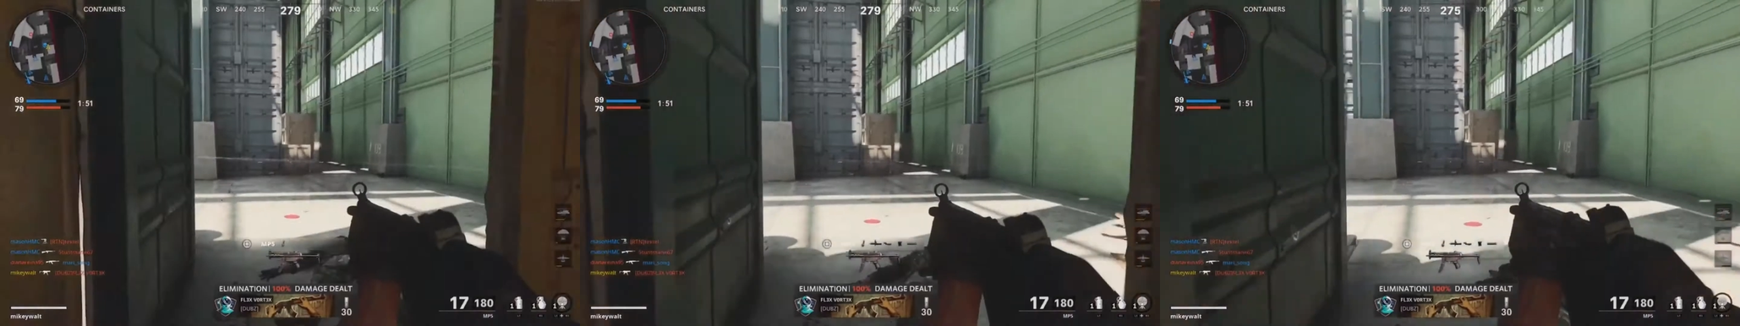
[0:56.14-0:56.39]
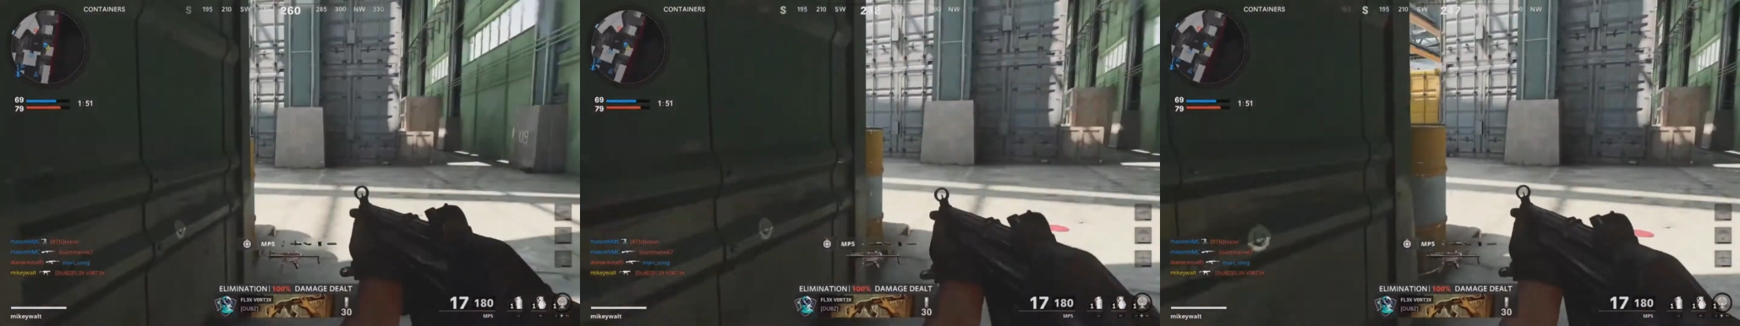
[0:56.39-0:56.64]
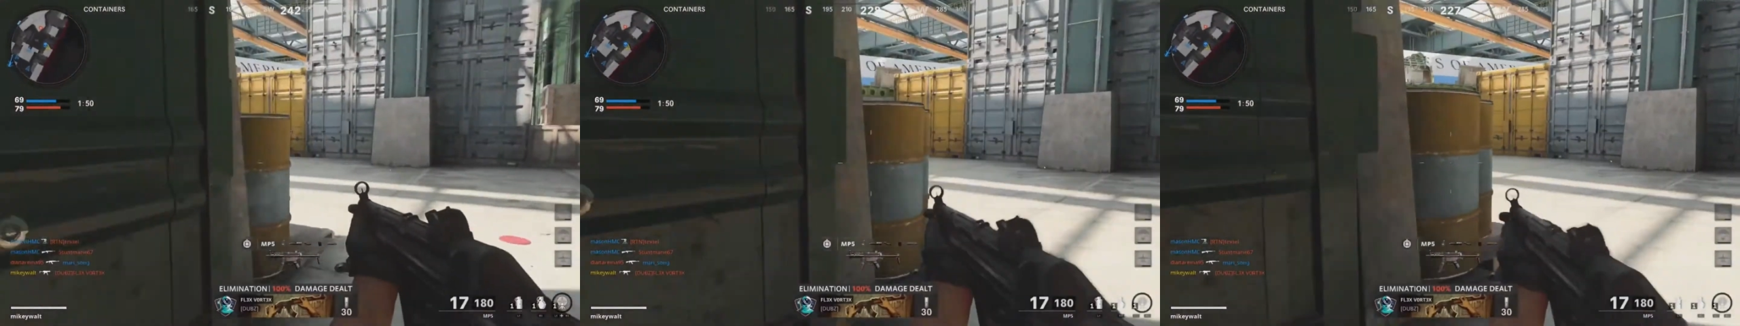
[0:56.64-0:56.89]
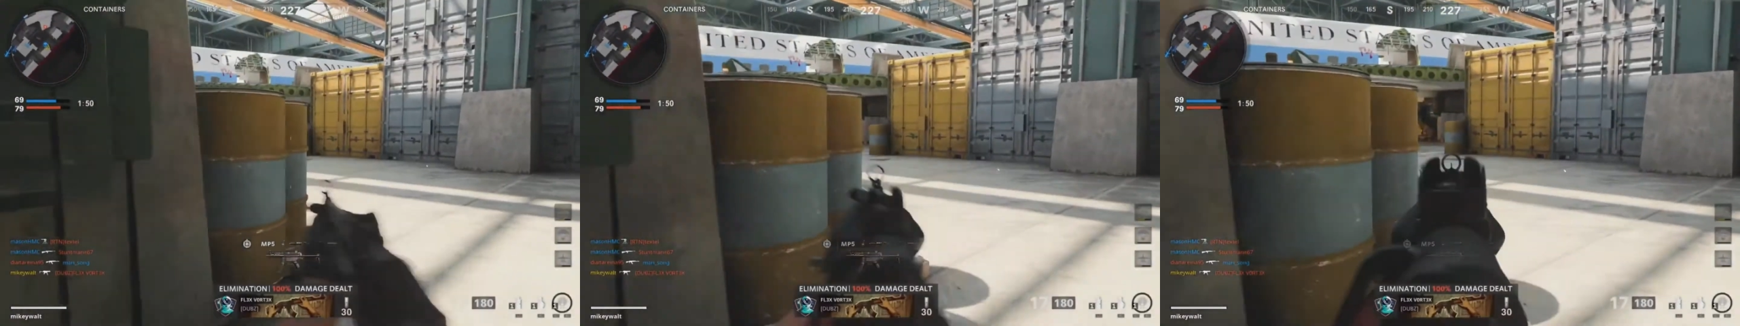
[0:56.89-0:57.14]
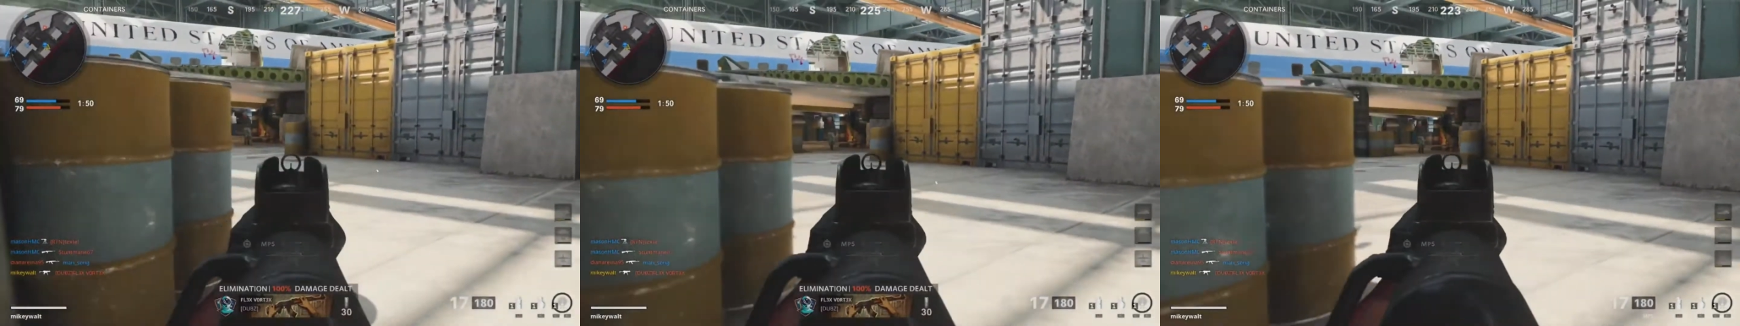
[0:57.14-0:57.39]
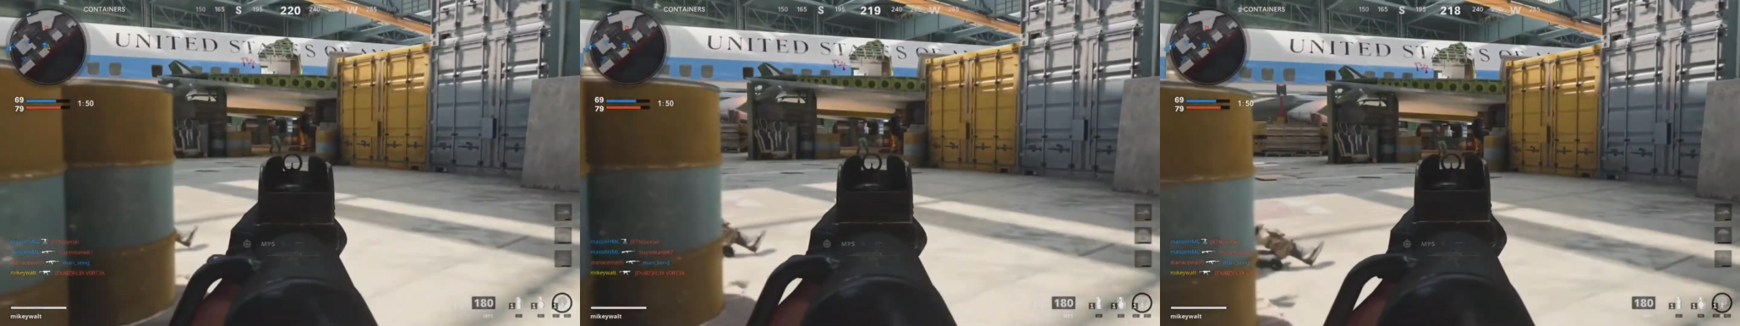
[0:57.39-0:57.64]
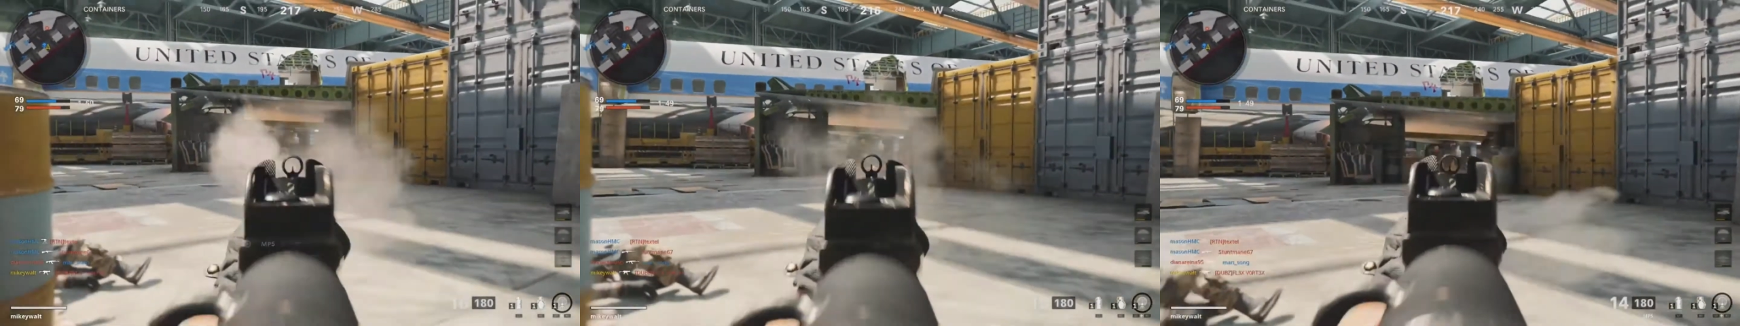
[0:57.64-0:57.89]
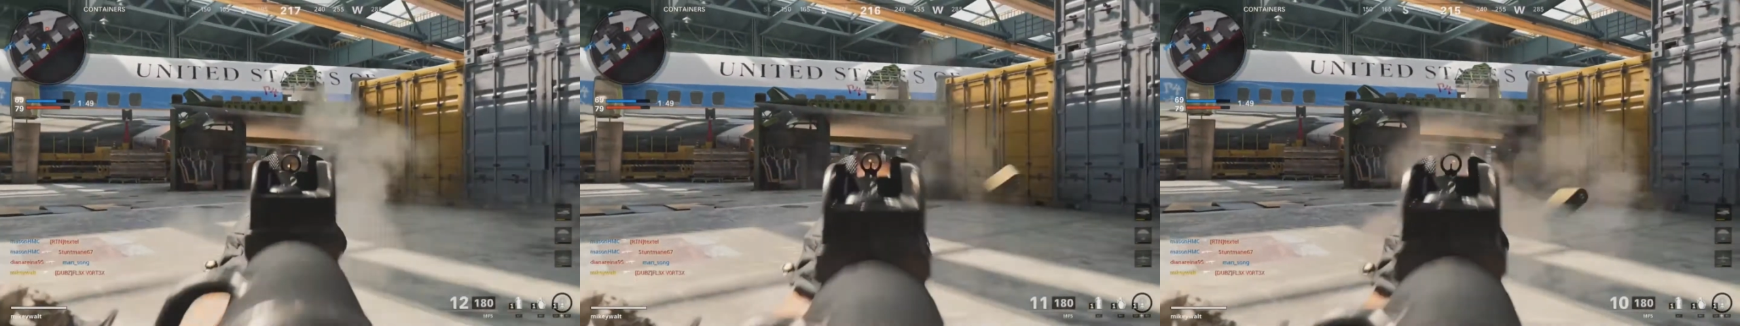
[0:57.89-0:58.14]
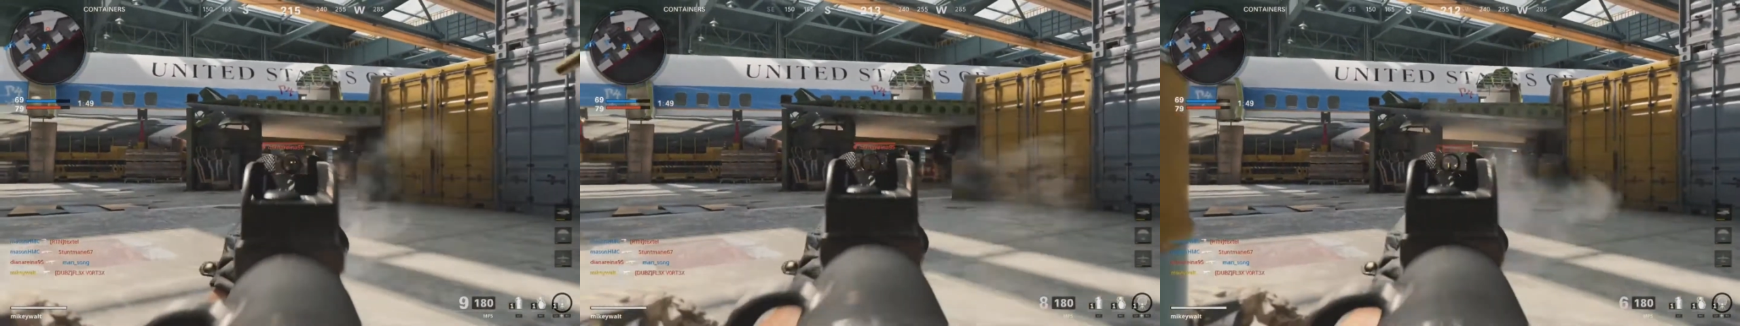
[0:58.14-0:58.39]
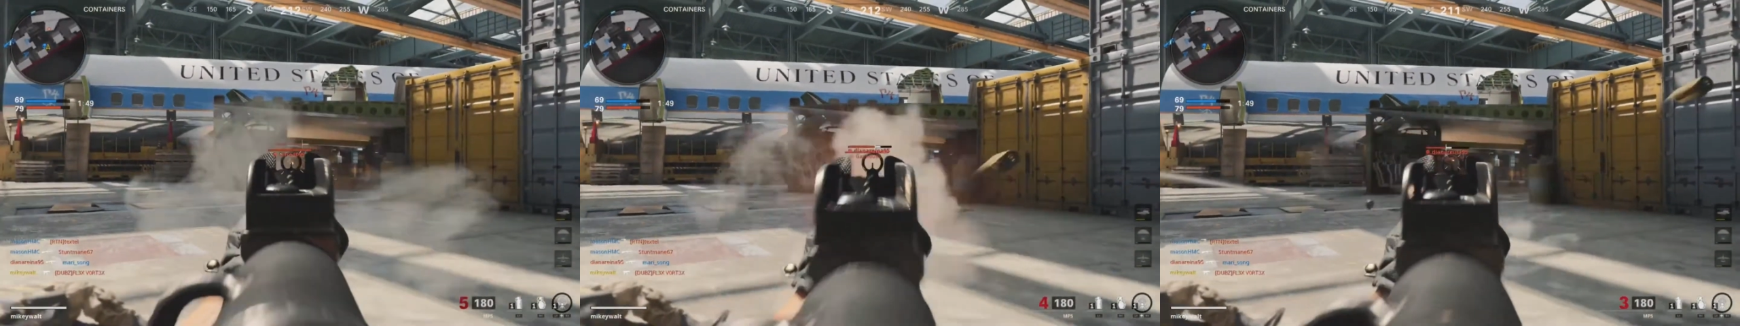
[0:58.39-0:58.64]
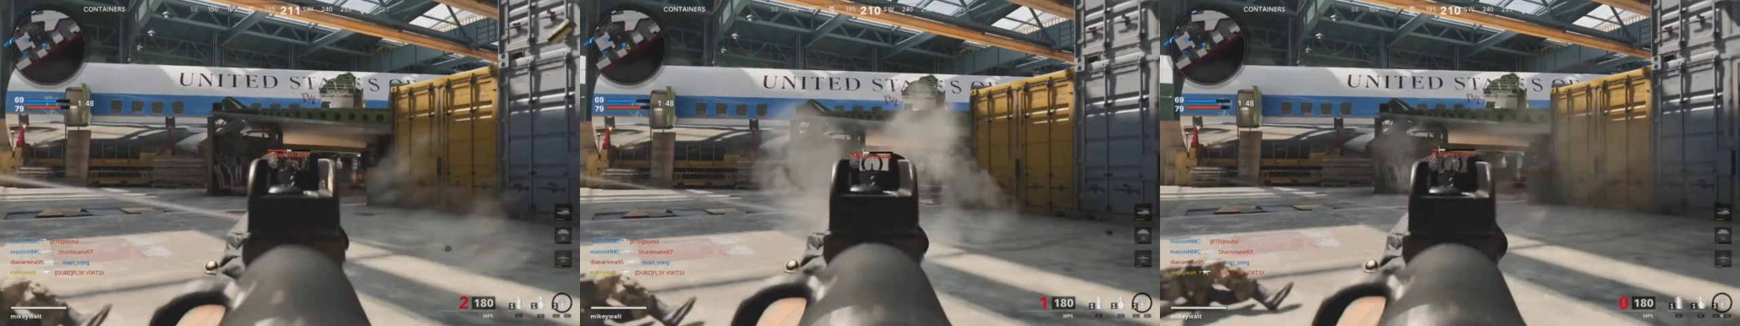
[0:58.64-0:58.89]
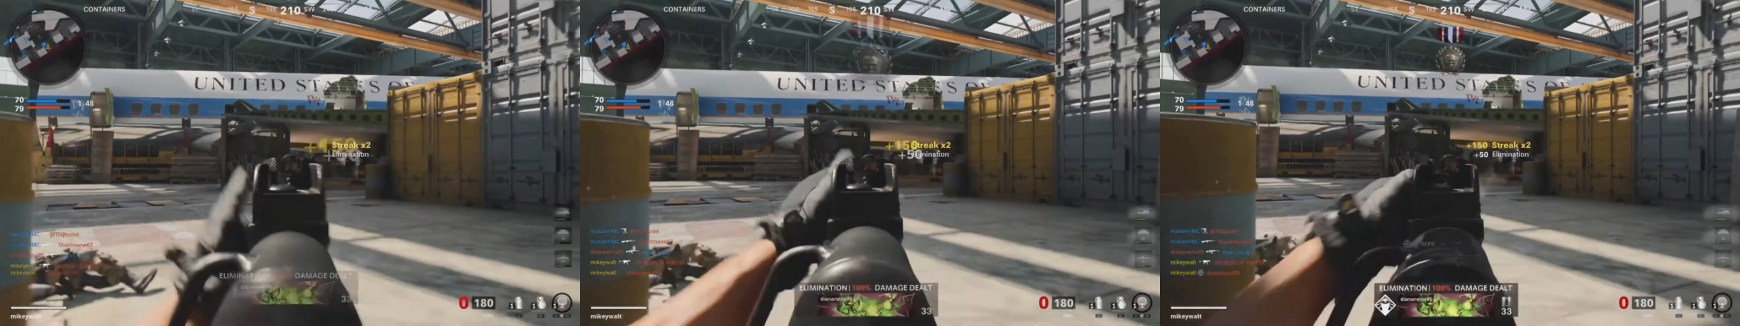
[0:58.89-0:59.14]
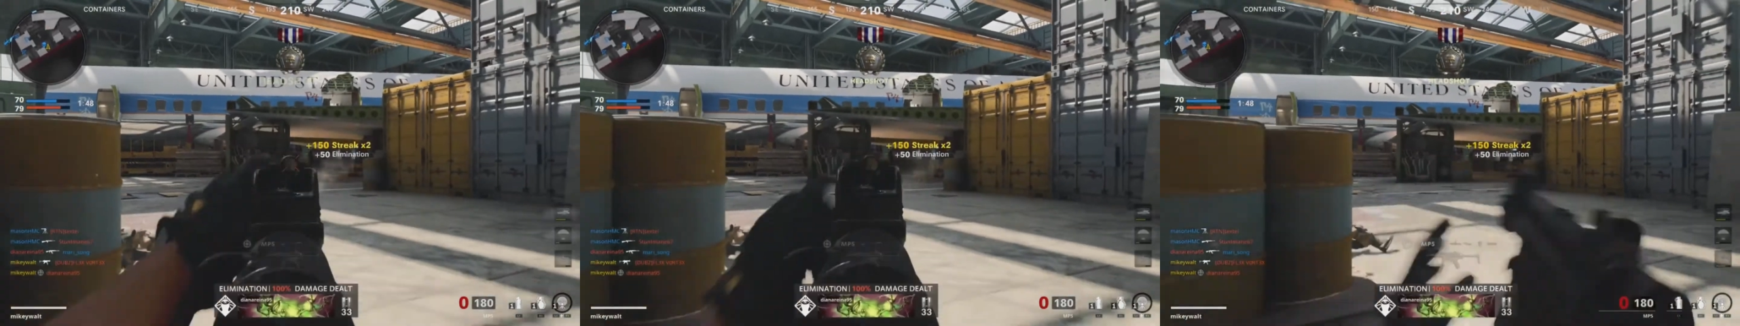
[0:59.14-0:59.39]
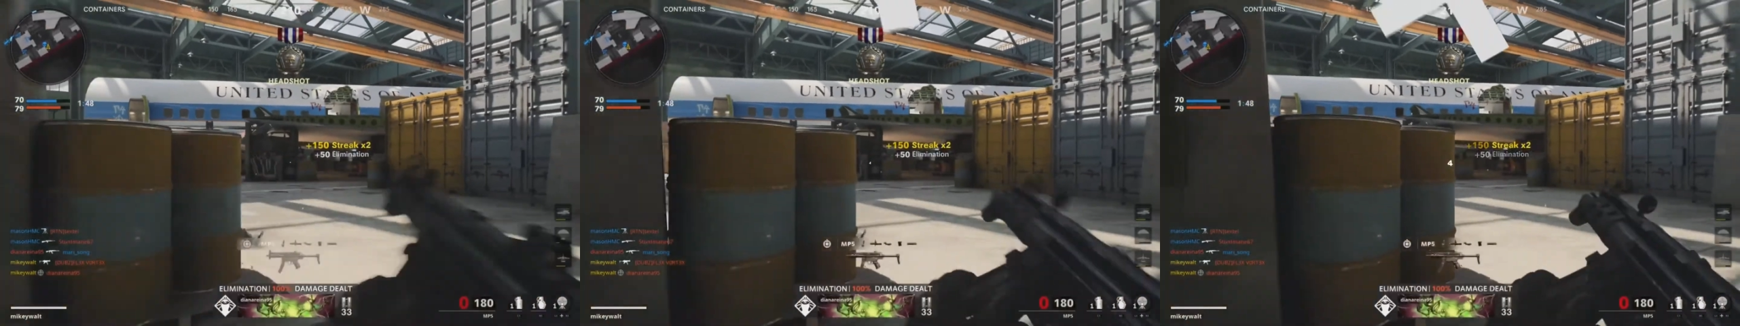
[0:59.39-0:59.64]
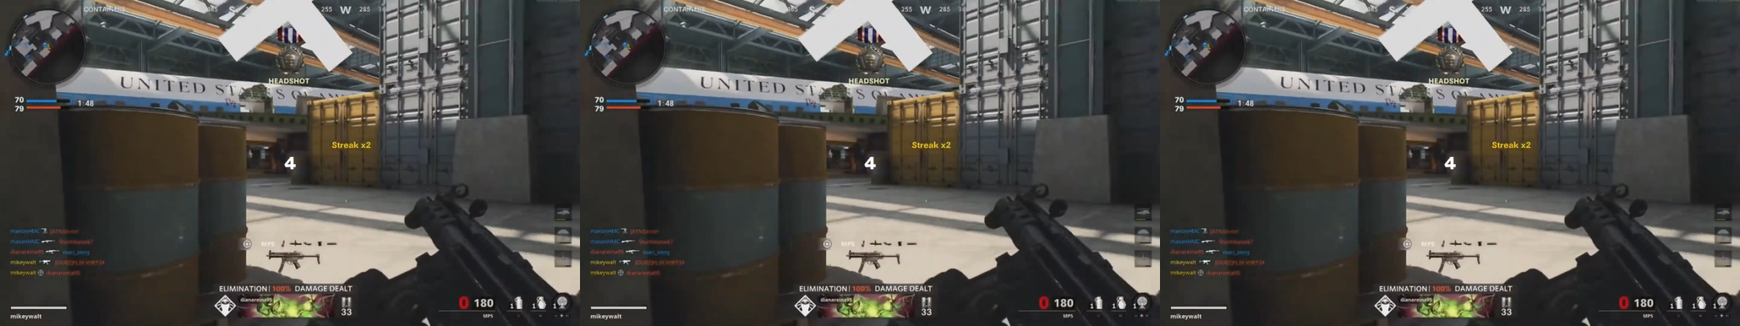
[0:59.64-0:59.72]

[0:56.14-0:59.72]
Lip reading: (no speaker visible)